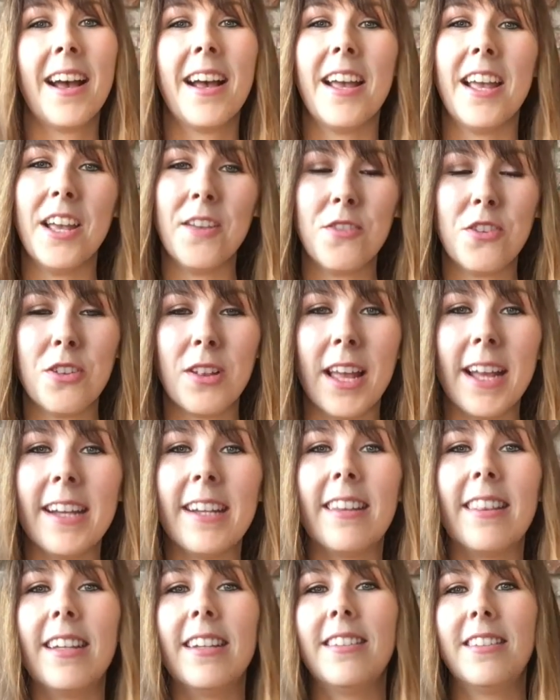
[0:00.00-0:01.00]
if you
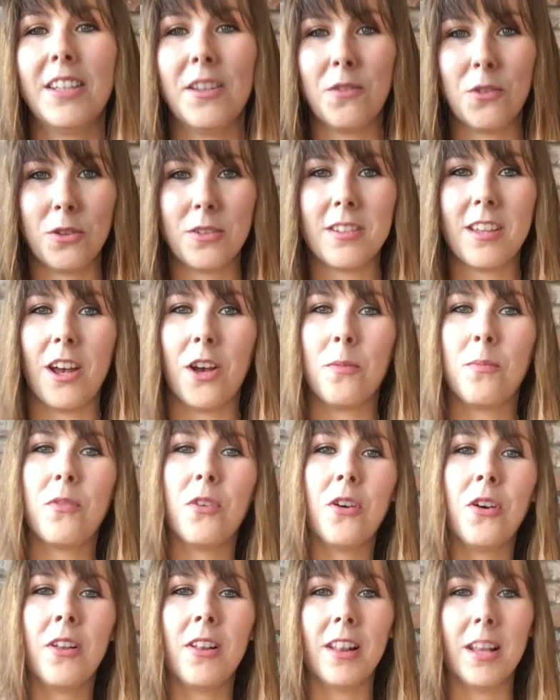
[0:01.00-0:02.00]
liked this, if it was
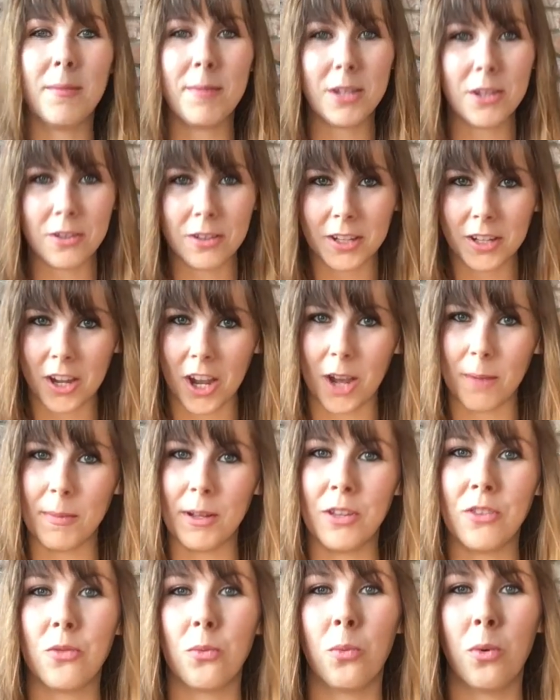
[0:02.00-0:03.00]
helpful, let me know in the
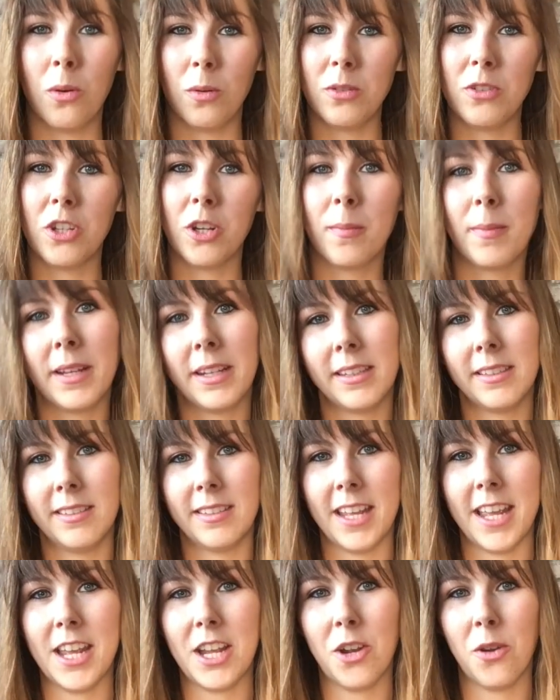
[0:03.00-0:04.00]
comments, what was your
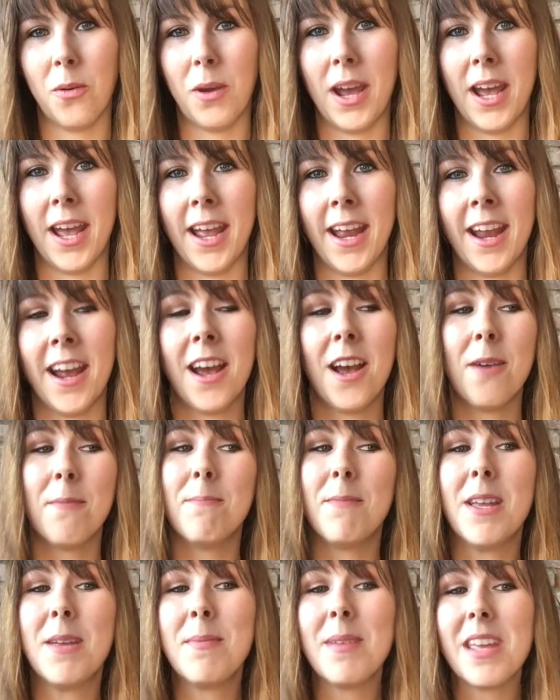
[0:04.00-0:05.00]
biggest takeaway?
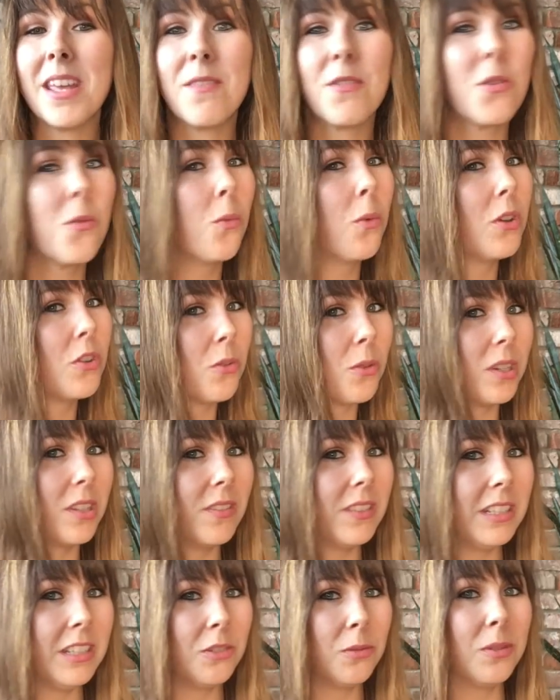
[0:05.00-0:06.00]
Maybe even which one
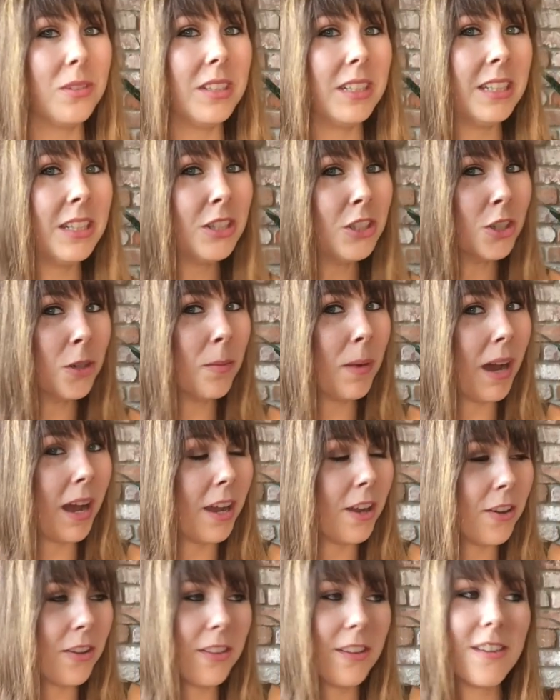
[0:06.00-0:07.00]
of these was in your
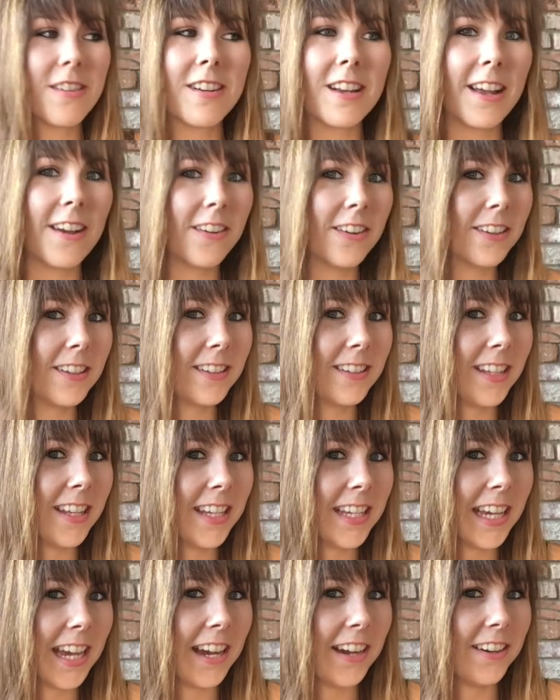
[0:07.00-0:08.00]
bio that you're now gonna
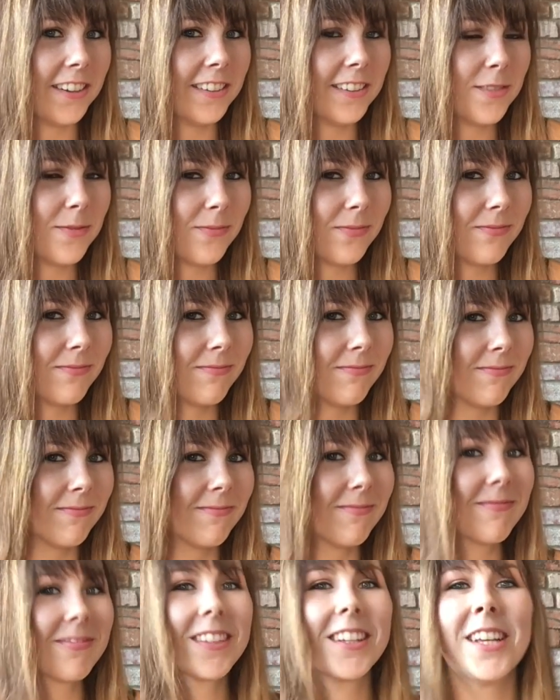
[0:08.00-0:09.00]
take out?
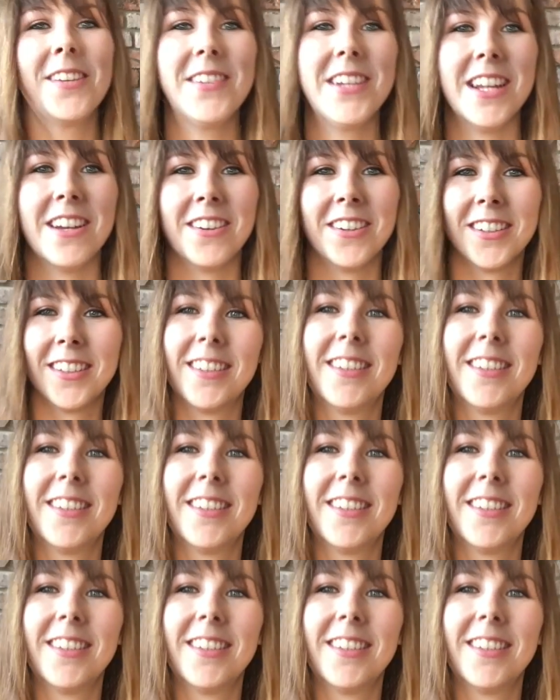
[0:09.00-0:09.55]
Let me know.